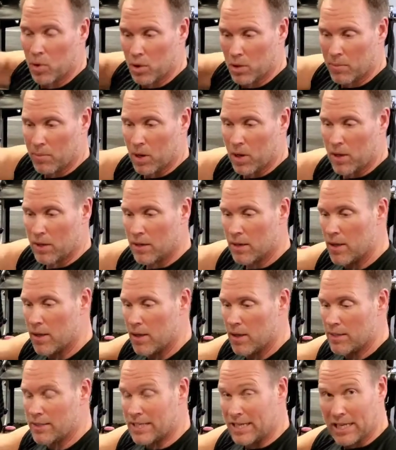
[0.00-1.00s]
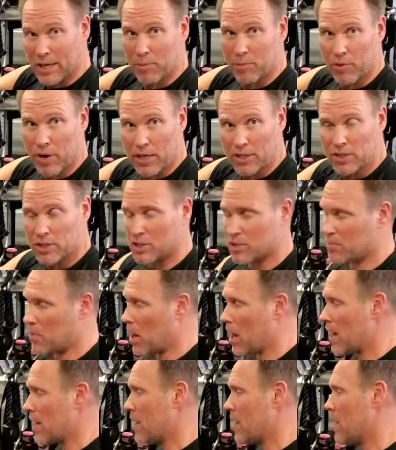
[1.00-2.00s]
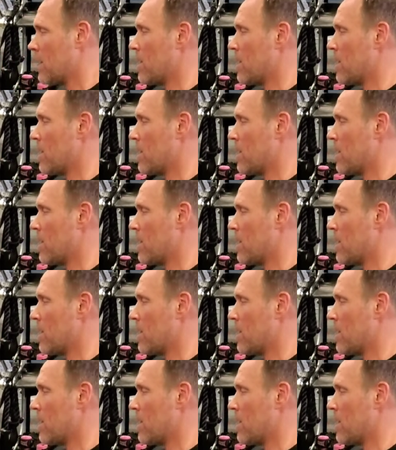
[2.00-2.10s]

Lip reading: pull apart, decompress your spine.